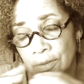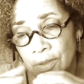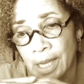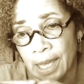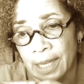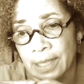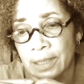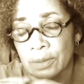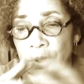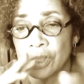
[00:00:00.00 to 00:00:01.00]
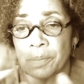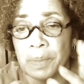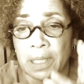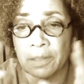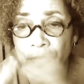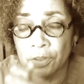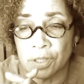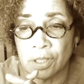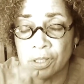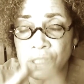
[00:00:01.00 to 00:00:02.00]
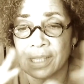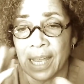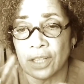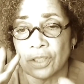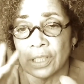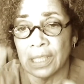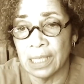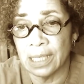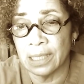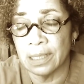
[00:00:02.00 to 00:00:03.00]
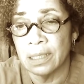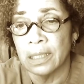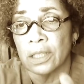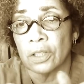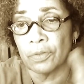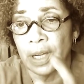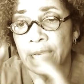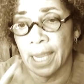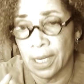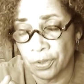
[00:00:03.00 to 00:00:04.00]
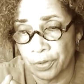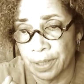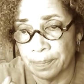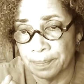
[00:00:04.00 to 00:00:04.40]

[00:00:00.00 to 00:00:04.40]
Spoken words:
okay, which is a bit confusing because it's actually in the right atrium.